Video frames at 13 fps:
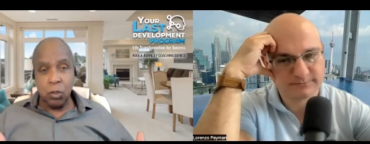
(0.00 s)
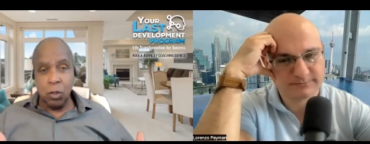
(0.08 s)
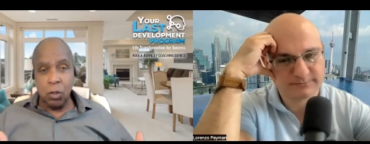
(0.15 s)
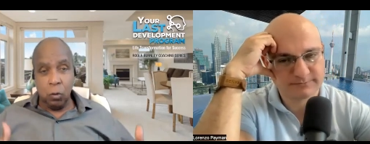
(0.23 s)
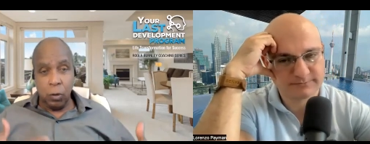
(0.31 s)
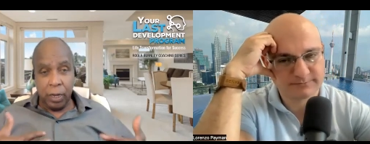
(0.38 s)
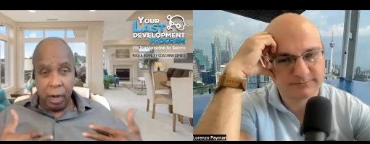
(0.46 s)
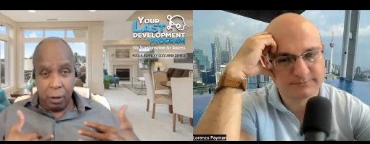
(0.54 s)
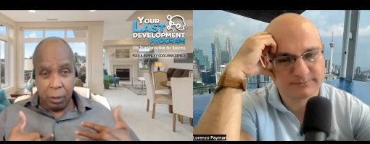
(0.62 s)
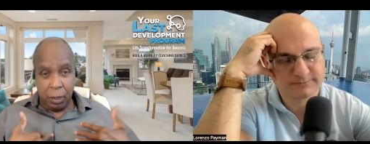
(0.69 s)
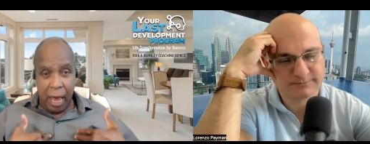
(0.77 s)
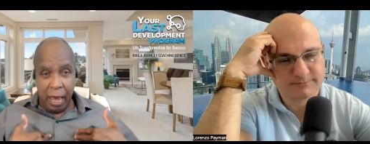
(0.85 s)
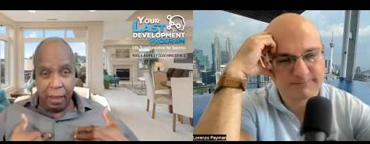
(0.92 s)
Speaker 1: new in our
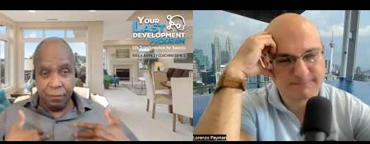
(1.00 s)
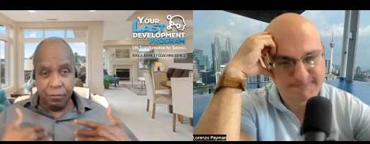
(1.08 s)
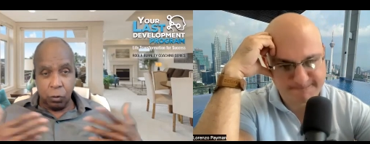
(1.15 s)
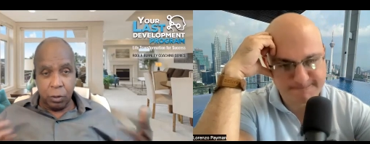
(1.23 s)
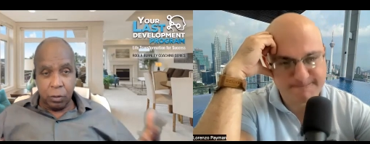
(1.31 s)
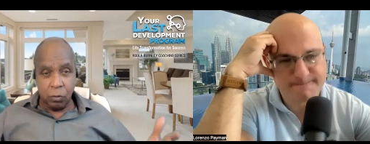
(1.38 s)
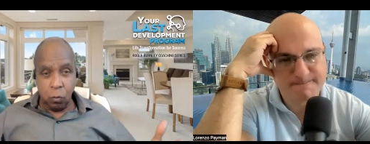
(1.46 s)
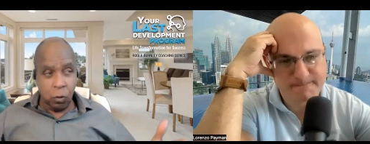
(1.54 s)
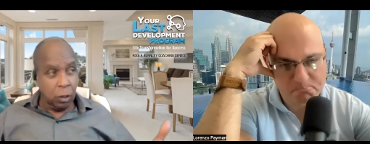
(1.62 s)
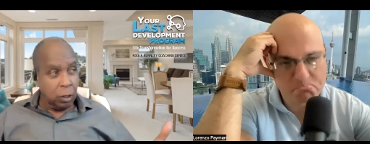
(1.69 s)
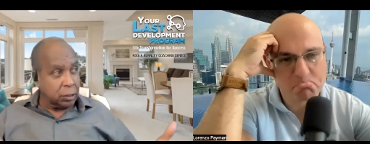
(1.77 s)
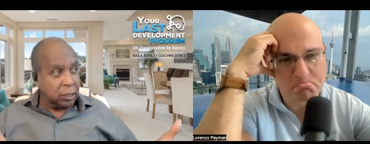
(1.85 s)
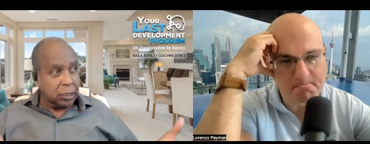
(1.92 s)
lives or in the
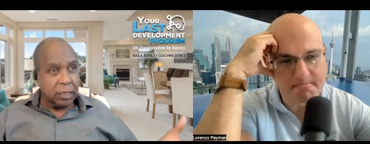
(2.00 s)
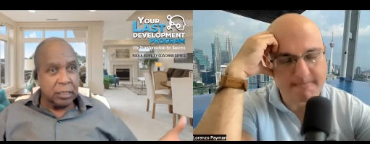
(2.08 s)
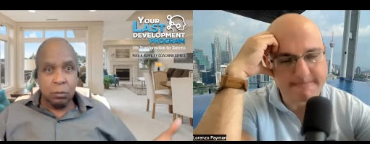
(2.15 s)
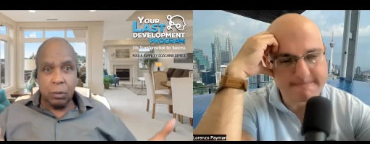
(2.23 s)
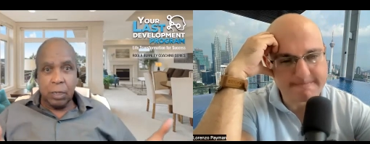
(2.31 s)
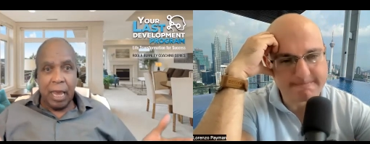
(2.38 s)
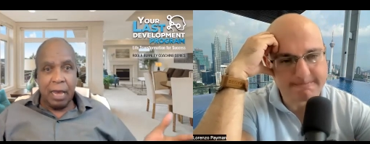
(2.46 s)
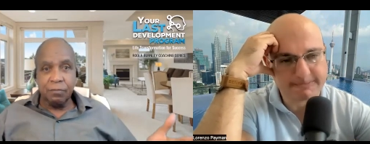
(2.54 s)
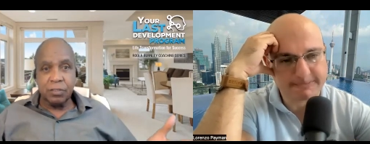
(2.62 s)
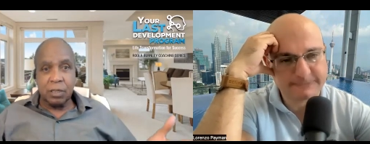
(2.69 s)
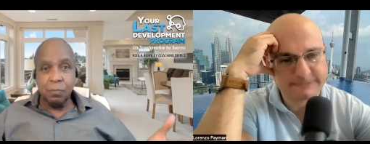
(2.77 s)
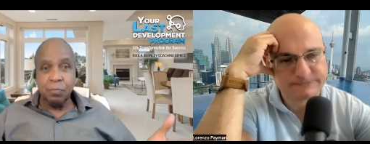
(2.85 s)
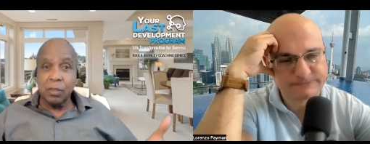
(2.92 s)
world unless we have
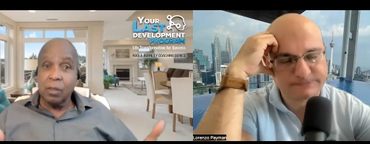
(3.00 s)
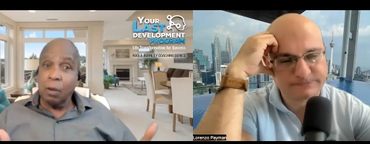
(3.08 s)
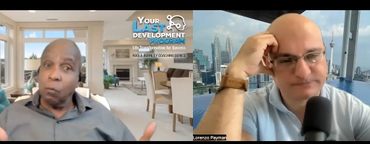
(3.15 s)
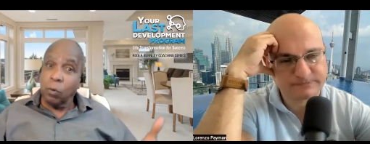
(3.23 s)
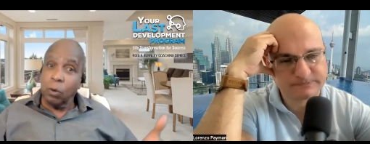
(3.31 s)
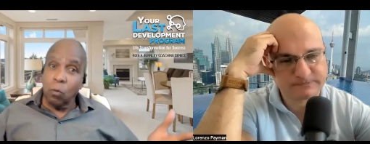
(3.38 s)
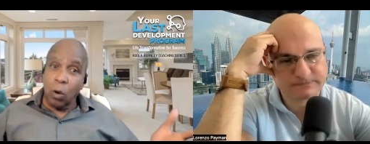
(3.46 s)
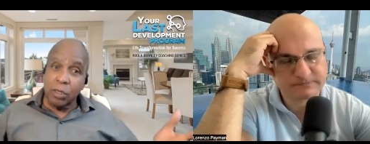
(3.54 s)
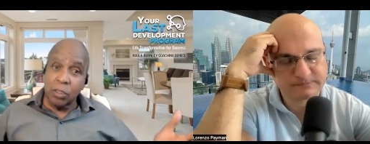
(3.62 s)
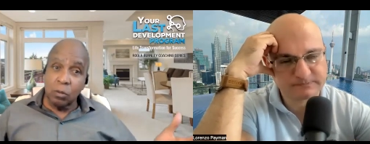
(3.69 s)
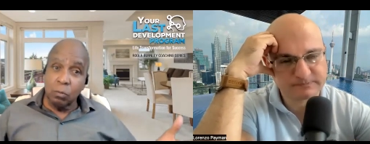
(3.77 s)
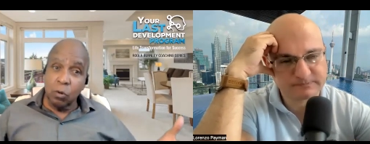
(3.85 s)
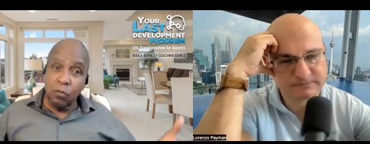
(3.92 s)
something that we want to
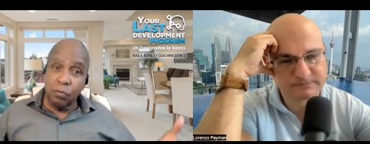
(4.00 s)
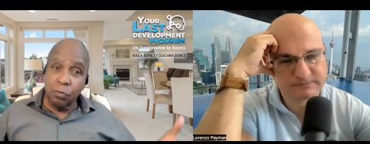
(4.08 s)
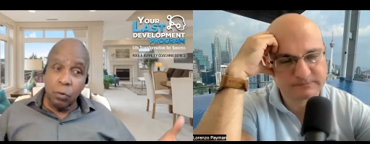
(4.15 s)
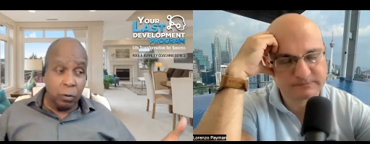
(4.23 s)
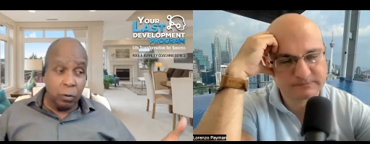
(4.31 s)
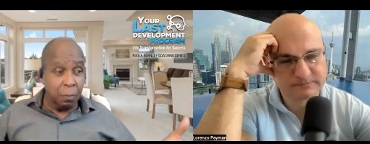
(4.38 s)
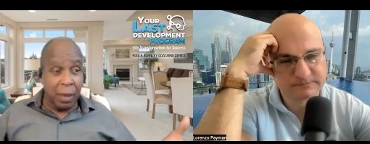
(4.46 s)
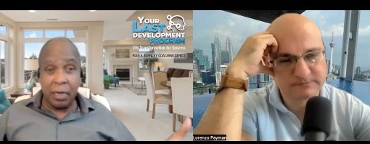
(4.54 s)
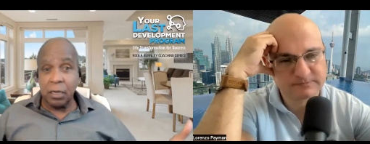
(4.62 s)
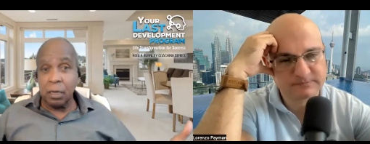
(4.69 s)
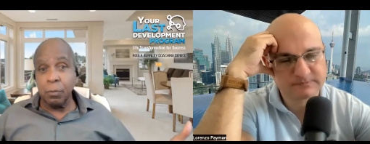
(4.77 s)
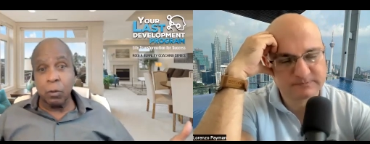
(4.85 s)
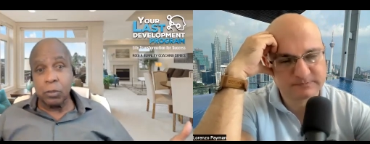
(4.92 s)
move through. And the
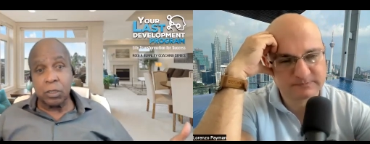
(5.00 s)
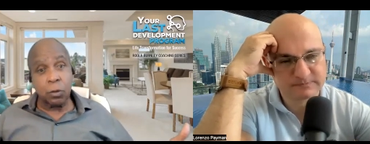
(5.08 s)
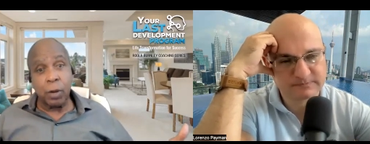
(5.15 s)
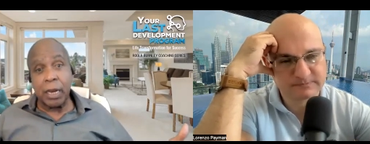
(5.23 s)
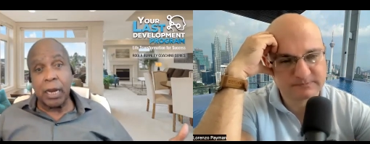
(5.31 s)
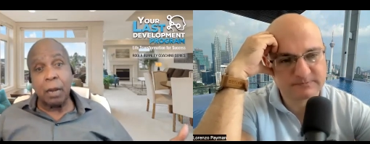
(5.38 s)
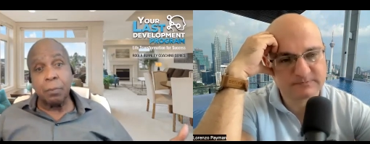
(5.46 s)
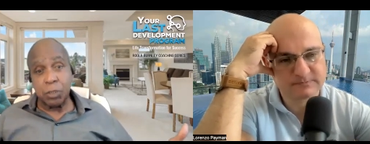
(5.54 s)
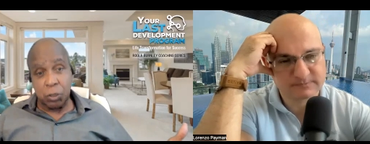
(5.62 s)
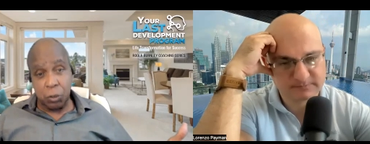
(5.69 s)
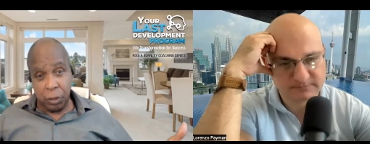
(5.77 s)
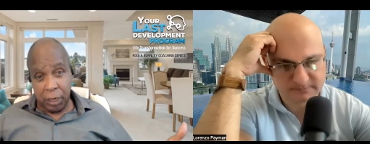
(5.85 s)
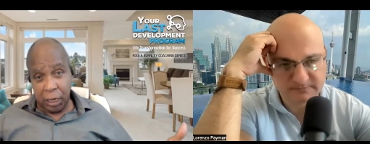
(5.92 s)
pandemic was a great
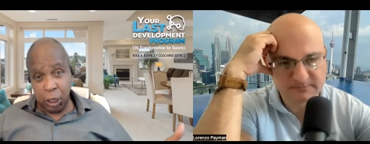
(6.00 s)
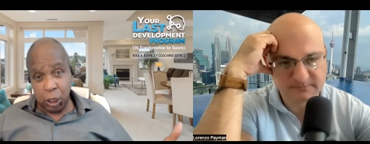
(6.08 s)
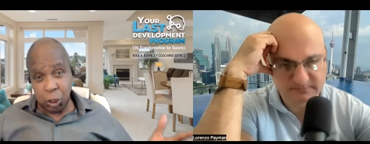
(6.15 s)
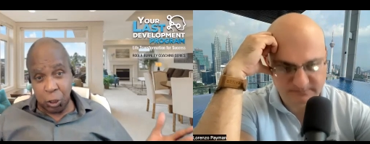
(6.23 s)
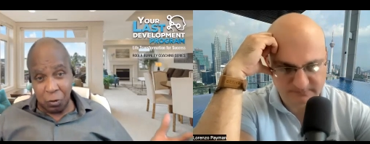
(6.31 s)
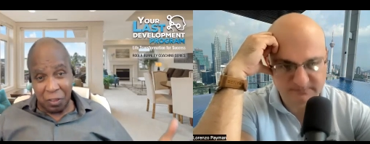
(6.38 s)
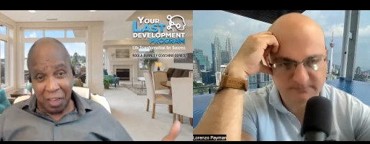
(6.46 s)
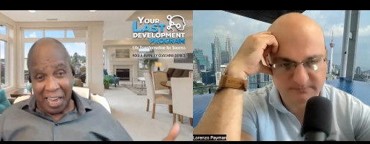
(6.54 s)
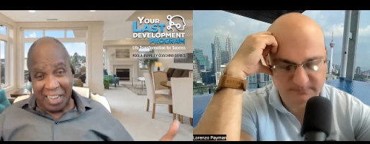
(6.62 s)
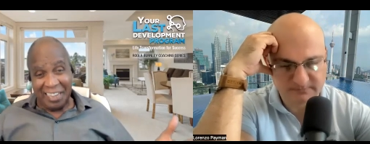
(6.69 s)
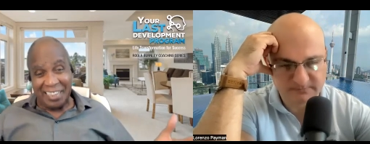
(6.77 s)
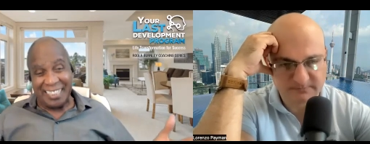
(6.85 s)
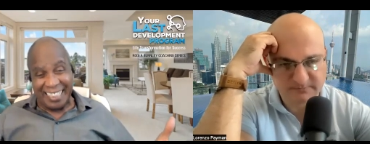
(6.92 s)
opportunity to do
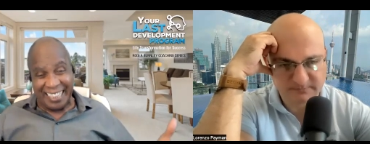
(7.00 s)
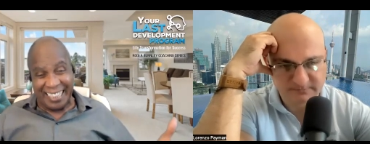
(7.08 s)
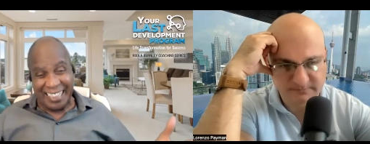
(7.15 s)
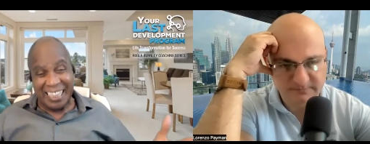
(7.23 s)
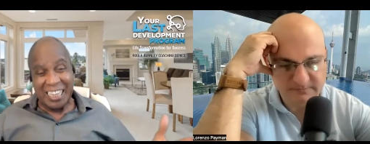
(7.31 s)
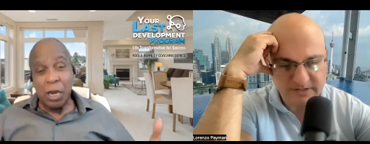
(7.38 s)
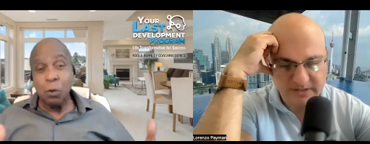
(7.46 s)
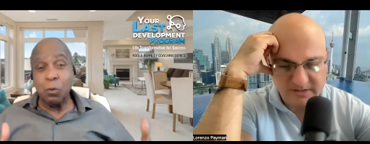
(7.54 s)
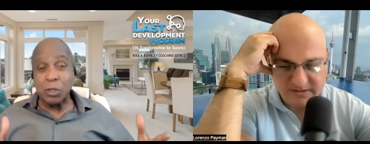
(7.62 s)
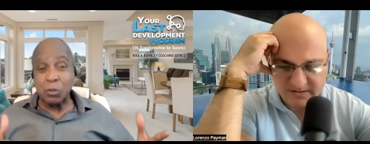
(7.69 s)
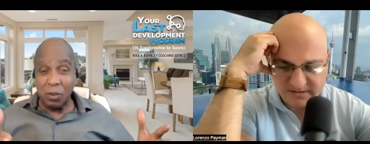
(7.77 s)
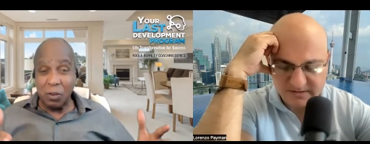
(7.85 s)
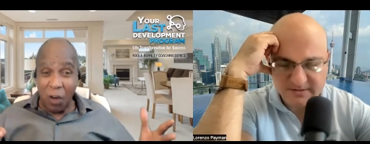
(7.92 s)
that, which
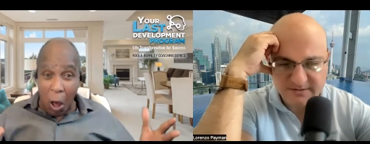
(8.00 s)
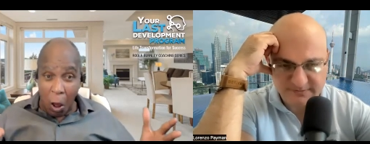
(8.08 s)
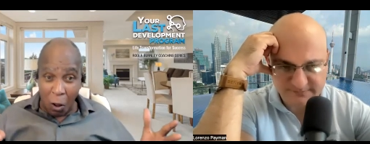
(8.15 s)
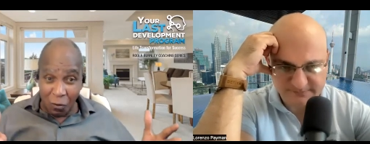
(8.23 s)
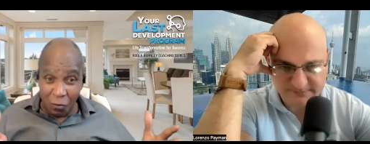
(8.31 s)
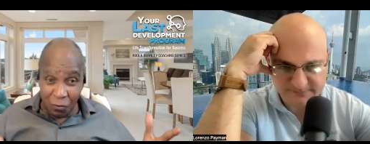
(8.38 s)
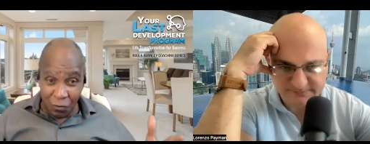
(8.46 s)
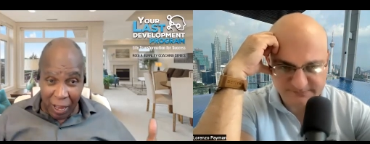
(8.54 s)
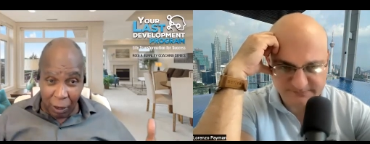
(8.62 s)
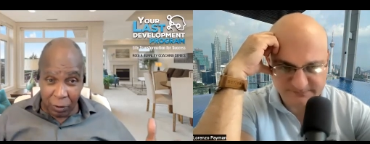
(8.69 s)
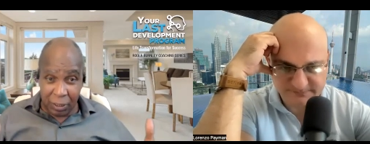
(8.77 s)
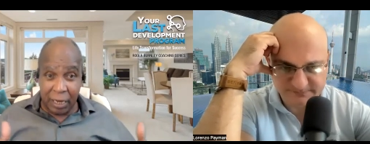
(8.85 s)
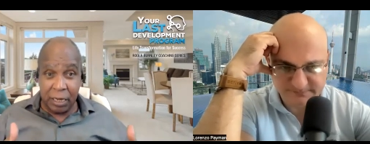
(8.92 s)
we've all
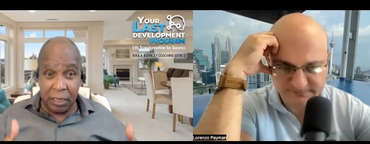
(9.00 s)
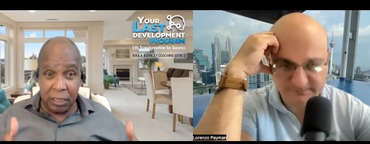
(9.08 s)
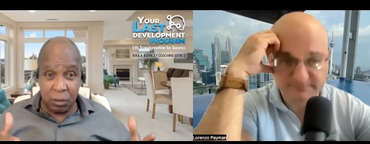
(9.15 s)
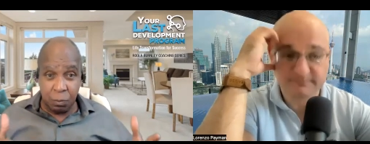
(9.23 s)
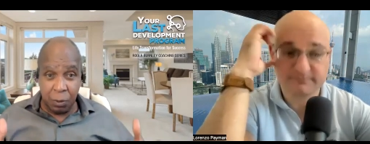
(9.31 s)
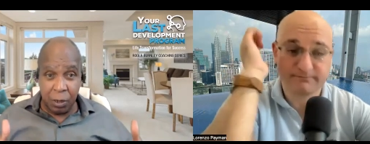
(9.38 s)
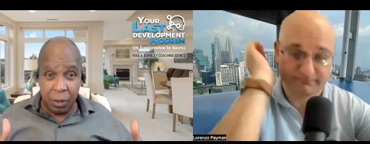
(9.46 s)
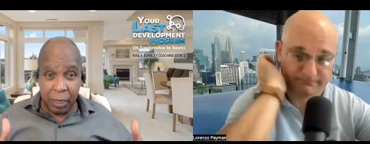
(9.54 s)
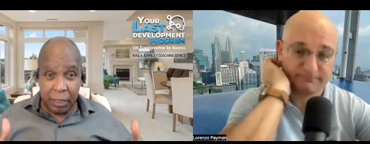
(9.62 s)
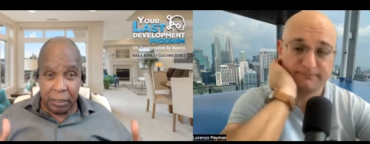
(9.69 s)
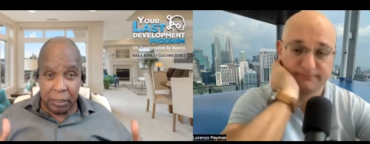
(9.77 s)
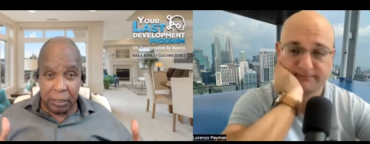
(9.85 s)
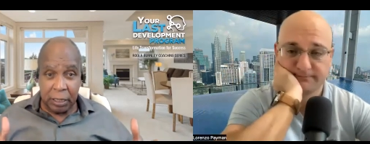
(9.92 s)
felt and
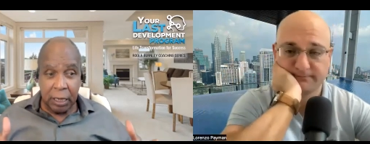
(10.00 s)
experienced.